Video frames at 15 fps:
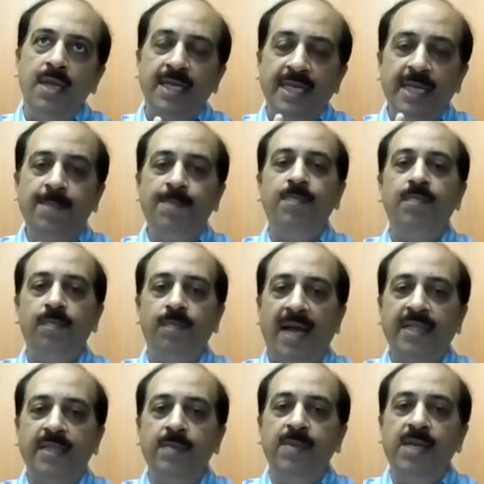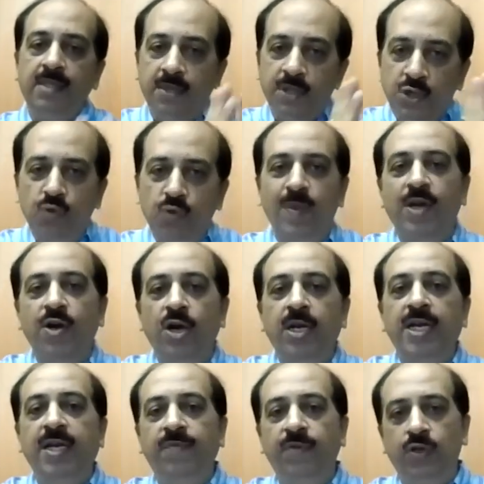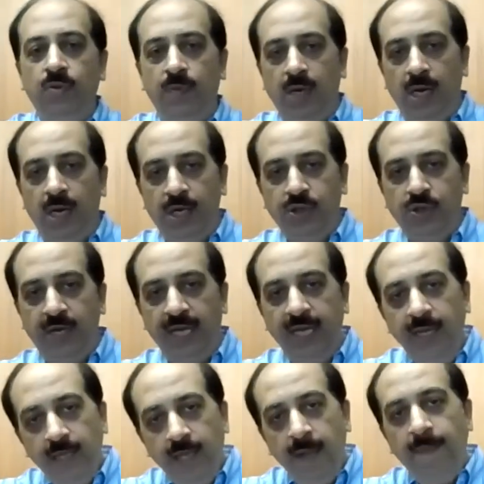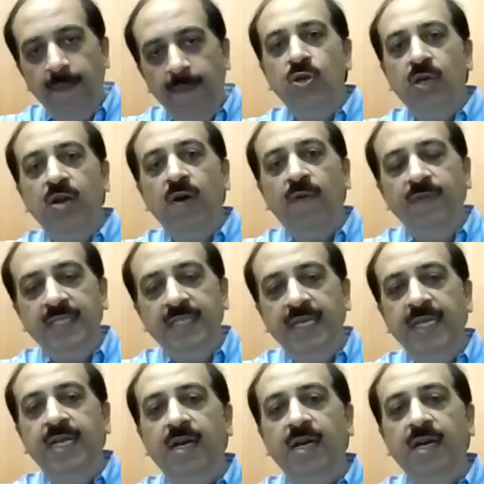keep buying the milk. You may not need for today, but you can obviously